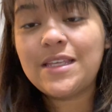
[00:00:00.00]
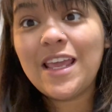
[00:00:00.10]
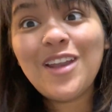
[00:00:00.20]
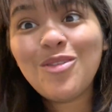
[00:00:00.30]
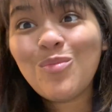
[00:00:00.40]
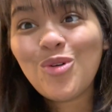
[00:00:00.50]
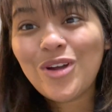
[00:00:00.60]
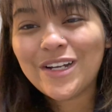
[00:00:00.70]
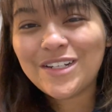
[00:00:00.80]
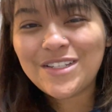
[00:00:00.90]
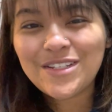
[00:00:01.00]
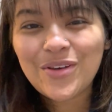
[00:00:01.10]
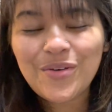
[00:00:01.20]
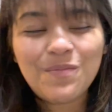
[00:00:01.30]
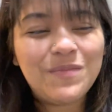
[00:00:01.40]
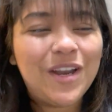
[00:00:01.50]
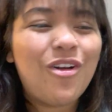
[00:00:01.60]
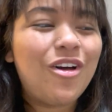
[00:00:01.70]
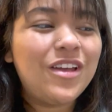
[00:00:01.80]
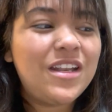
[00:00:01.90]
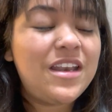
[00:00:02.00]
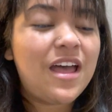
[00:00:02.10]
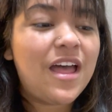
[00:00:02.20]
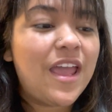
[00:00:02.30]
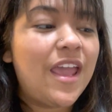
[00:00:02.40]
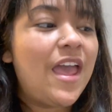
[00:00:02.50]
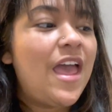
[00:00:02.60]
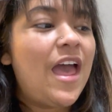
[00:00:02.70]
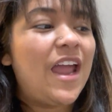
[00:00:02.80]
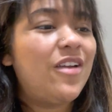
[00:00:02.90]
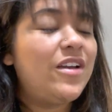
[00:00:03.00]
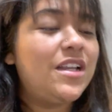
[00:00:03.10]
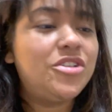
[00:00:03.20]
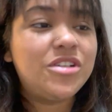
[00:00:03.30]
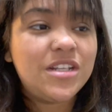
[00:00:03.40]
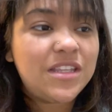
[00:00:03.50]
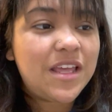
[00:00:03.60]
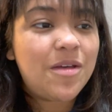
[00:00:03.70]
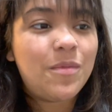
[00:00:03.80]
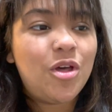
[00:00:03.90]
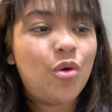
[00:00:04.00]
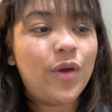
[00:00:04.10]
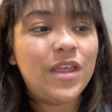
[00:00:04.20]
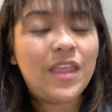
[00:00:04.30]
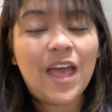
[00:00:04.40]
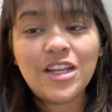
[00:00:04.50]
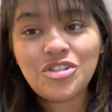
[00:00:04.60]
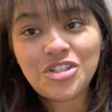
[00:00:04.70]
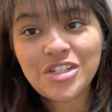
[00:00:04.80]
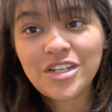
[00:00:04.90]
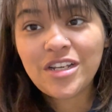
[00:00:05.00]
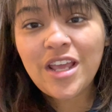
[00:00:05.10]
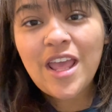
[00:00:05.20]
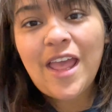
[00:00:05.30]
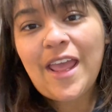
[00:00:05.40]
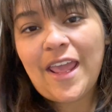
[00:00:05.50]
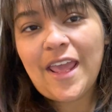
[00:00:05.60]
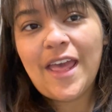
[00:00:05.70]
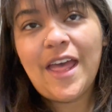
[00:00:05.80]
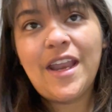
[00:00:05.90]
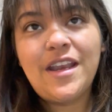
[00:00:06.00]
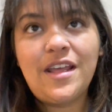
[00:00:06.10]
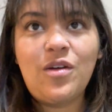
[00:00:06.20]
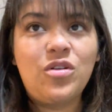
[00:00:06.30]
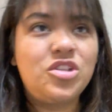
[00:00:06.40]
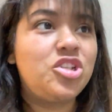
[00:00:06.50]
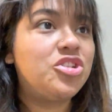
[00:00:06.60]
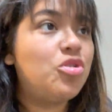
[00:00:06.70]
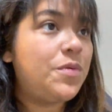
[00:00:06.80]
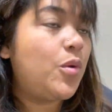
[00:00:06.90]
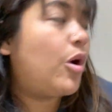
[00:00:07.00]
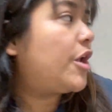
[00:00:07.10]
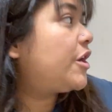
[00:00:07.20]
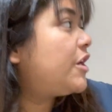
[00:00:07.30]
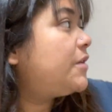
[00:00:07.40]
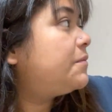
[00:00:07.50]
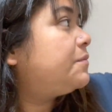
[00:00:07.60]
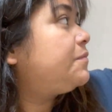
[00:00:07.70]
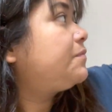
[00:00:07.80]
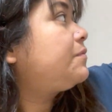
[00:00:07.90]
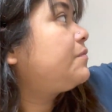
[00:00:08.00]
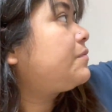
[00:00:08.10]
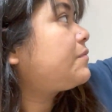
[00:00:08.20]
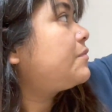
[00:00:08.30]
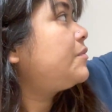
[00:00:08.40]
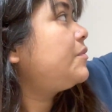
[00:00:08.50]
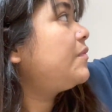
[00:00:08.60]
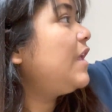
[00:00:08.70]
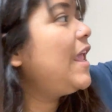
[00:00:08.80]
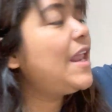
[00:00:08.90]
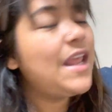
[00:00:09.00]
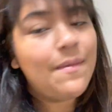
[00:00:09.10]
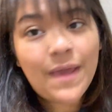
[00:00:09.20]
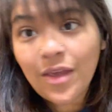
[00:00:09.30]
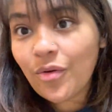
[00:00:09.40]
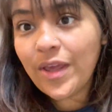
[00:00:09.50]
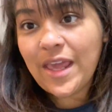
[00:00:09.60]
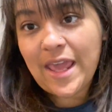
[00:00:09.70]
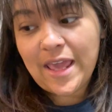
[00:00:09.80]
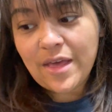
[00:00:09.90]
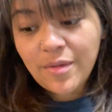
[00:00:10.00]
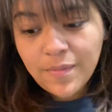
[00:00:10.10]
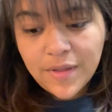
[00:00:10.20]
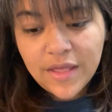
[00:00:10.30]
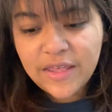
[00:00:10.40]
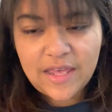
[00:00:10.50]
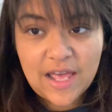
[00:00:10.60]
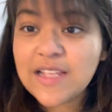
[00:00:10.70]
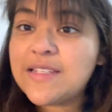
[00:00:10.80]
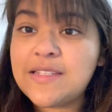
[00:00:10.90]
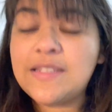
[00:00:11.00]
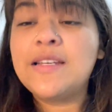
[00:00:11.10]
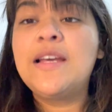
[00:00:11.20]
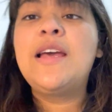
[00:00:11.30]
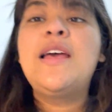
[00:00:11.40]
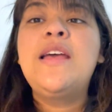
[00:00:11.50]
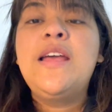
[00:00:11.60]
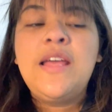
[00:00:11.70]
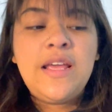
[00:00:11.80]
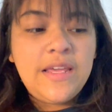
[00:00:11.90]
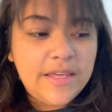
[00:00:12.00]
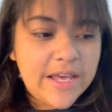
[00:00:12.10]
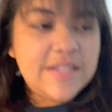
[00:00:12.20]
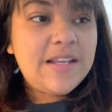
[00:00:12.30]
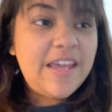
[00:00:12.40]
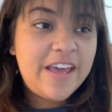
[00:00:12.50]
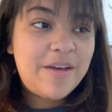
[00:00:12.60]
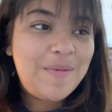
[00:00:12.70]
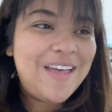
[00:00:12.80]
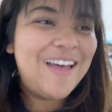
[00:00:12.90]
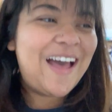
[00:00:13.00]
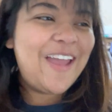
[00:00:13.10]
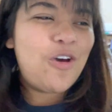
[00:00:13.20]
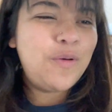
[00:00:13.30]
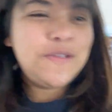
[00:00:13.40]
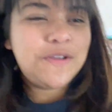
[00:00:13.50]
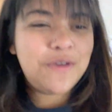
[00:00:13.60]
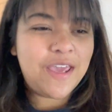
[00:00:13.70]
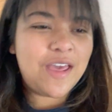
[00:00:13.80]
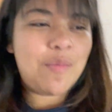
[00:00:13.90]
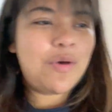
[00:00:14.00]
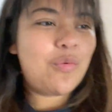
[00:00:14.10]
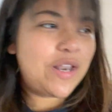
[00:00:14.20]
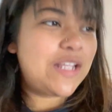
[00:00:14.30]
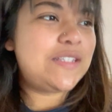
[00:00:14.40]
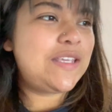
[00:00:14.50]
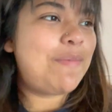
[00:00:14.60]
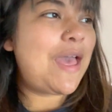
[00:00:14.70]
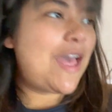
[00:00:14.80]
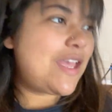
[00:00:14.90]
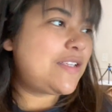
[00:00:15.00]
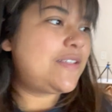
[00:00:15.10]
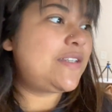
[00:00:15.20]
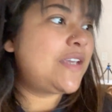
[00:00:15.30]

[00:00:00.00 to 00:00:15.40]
and more. So they're all gonna die. I already treat them with hydrogen and soapy water and am I going ham? Yes. Yes, I am. I always go ham when I see pest.